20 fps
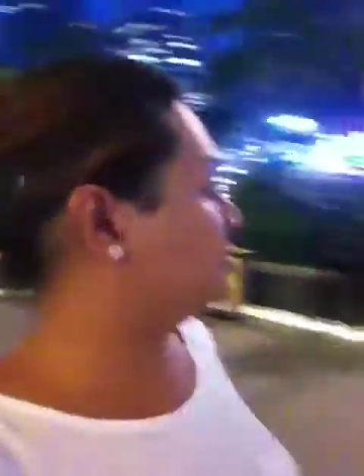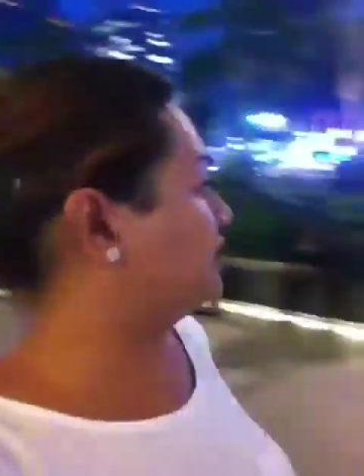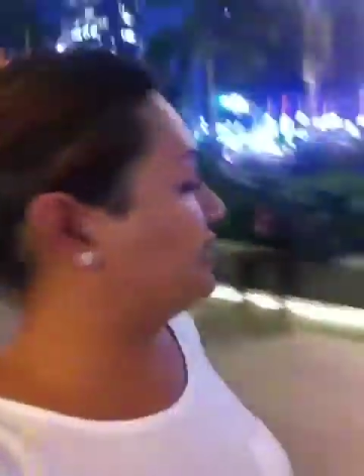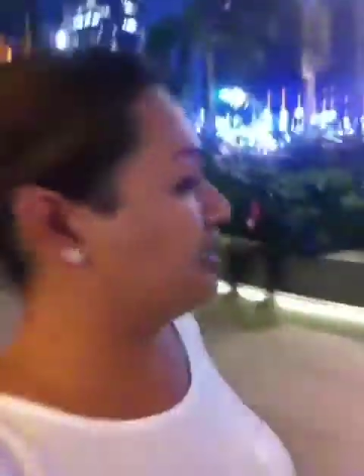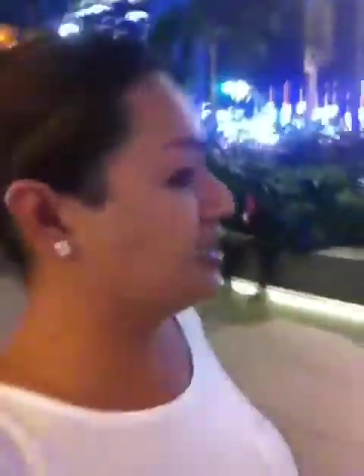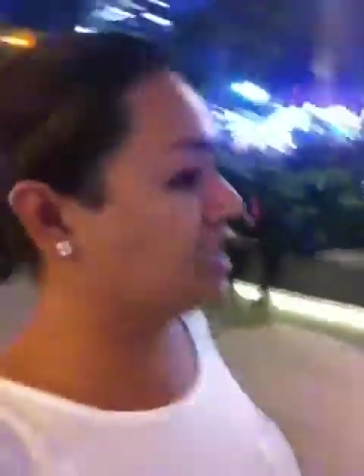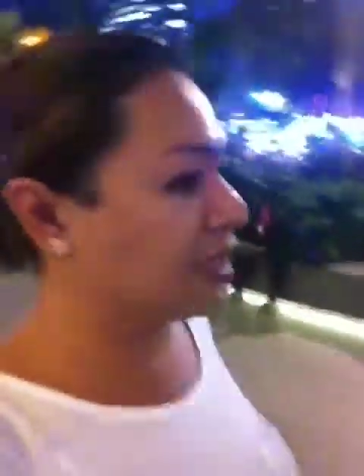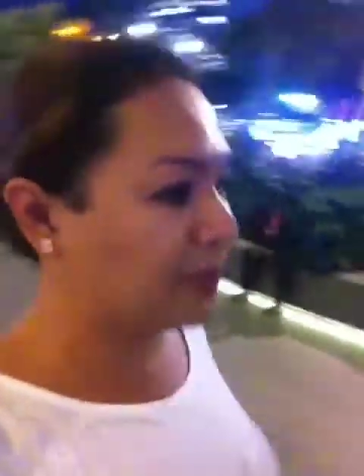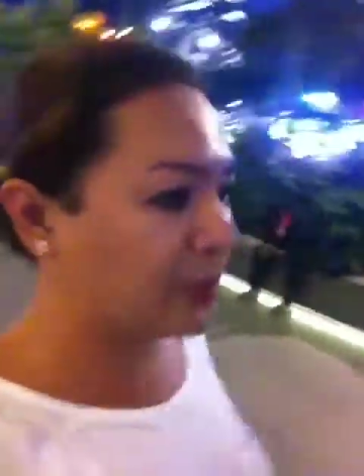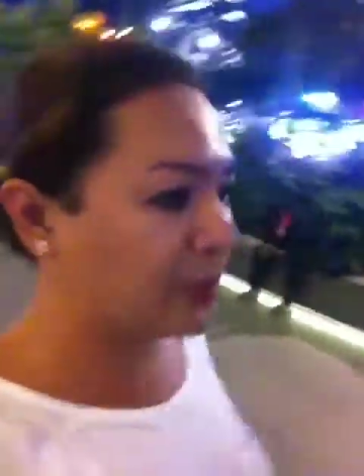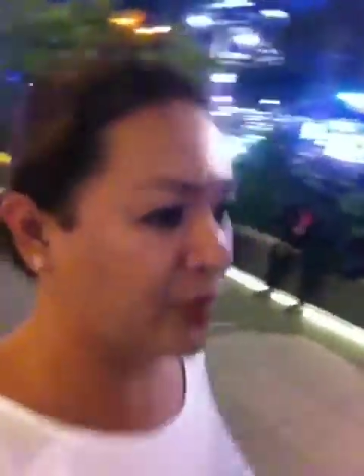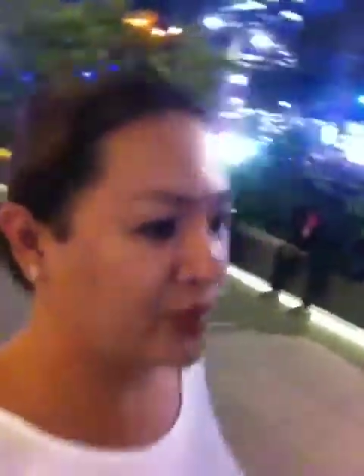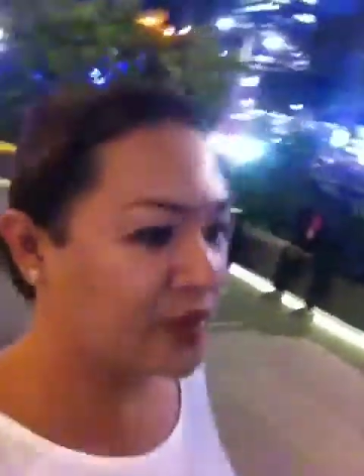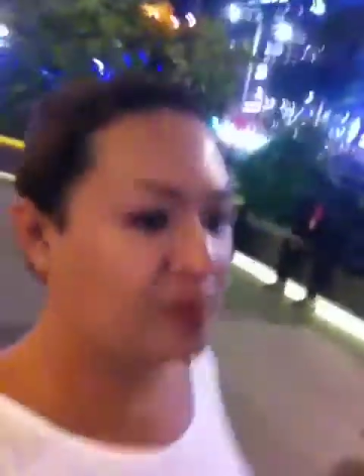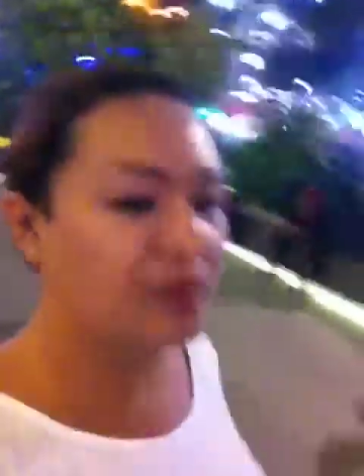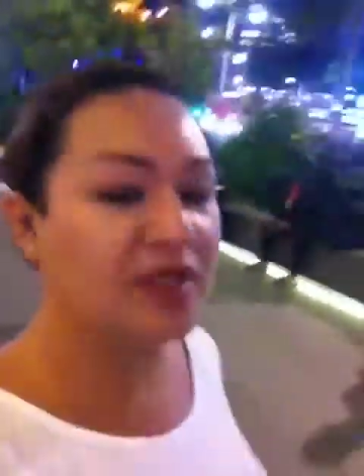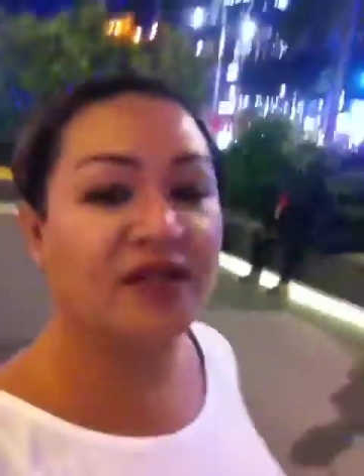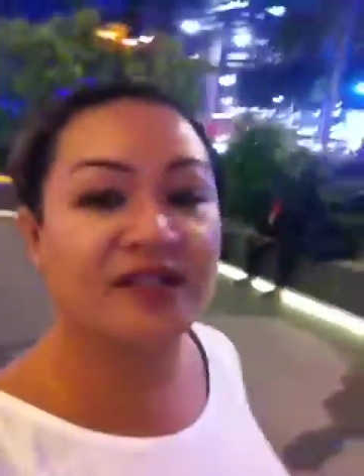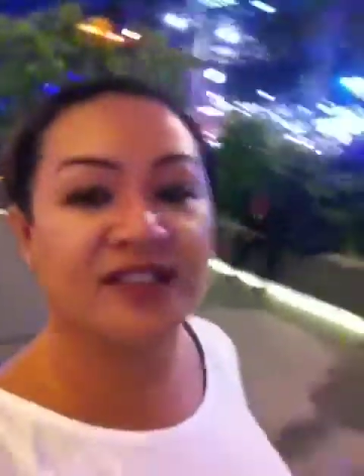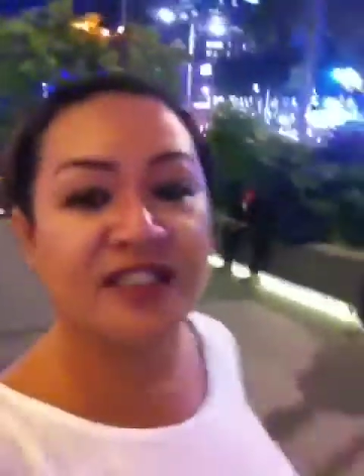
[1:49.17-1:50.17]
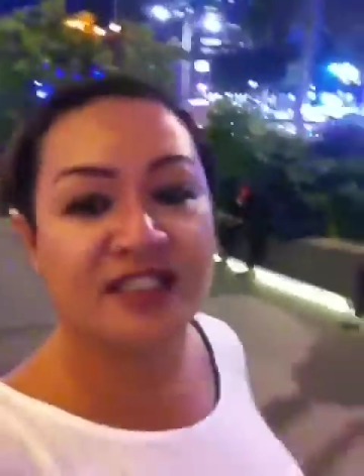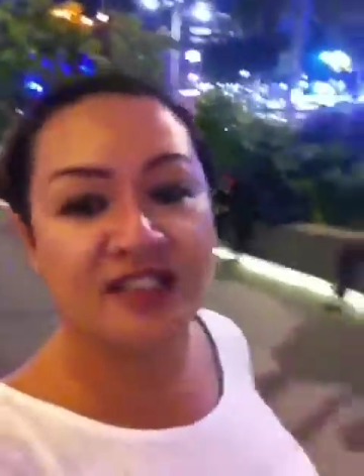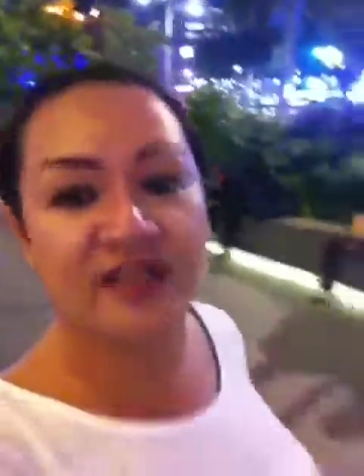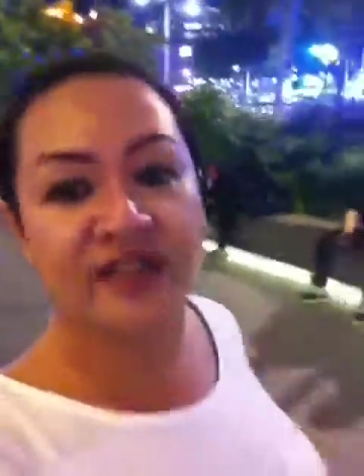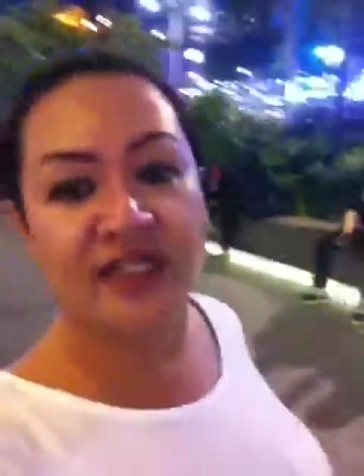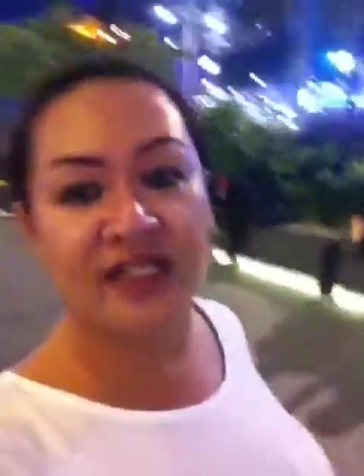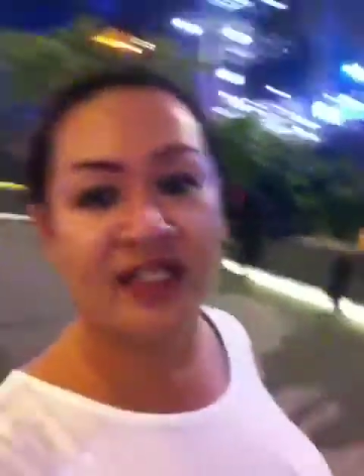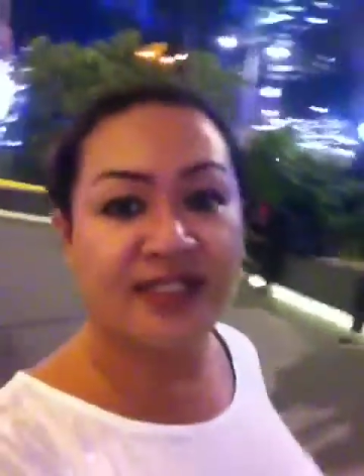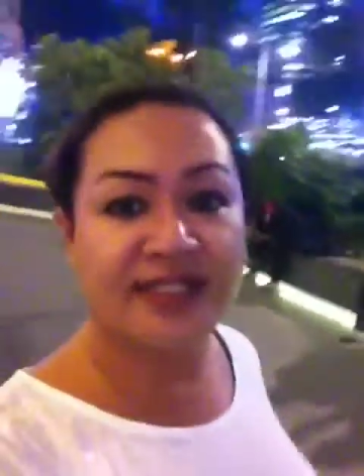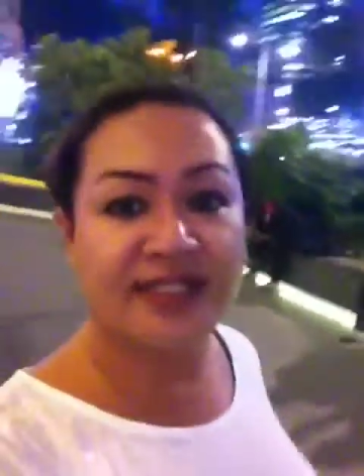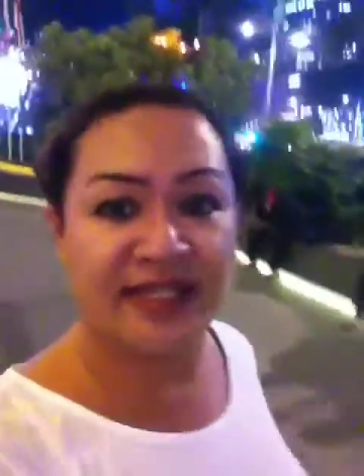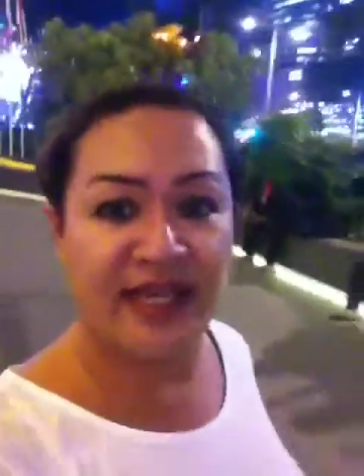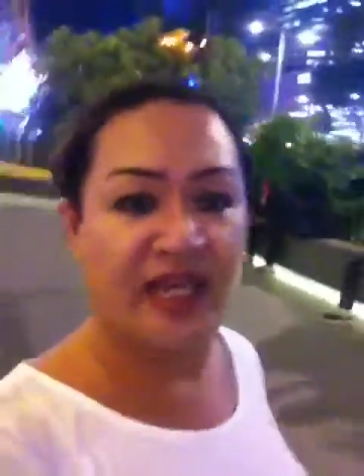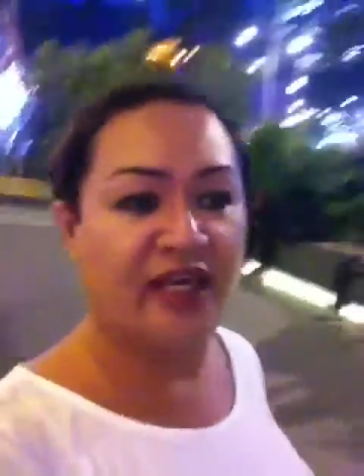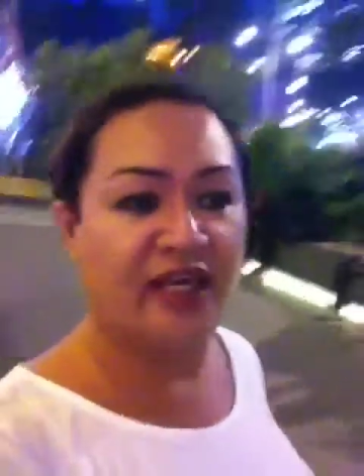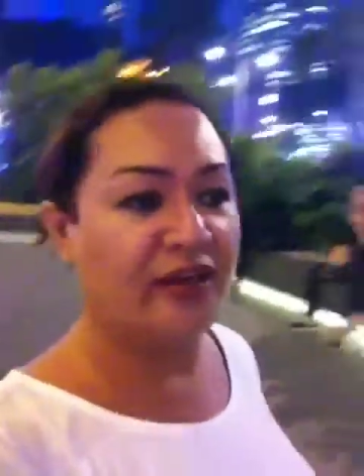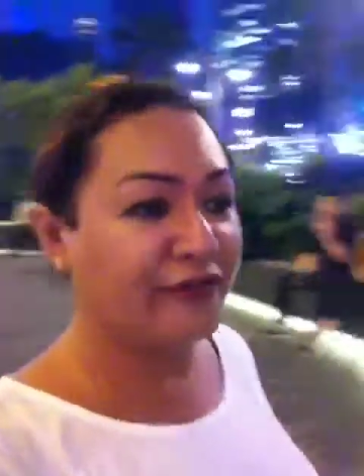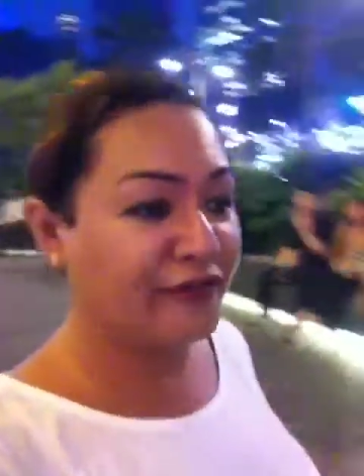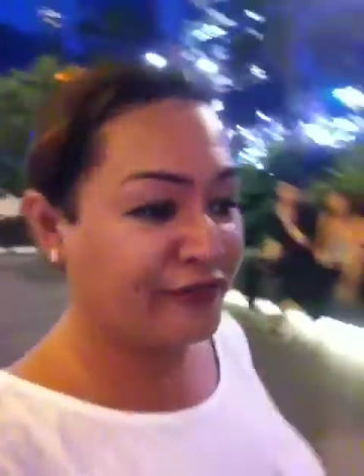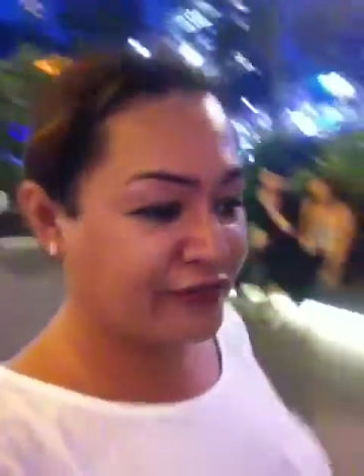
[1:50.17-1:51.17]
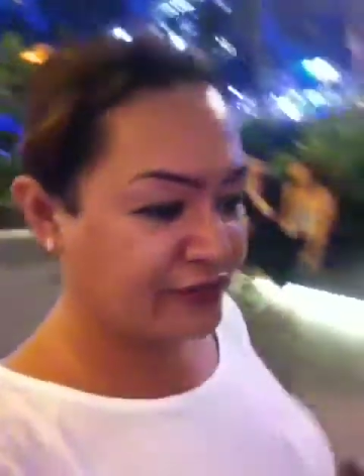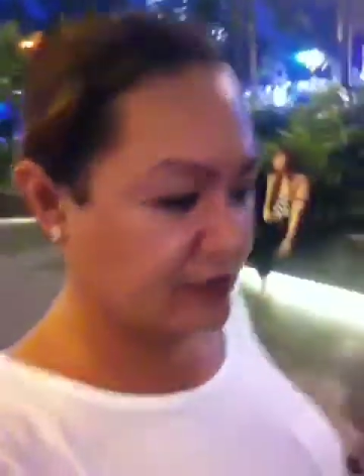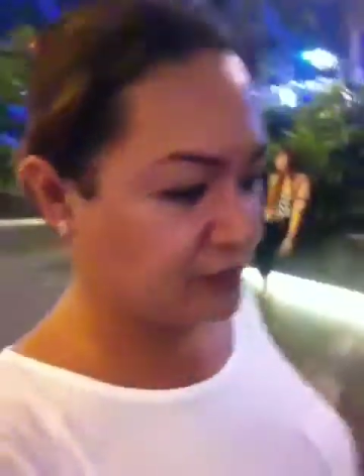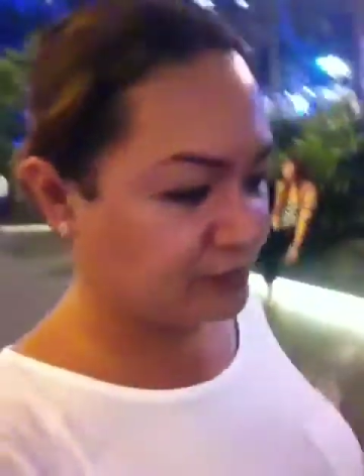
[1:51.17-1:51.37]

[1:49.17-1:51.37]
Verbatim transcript: Singapore because it's really safe.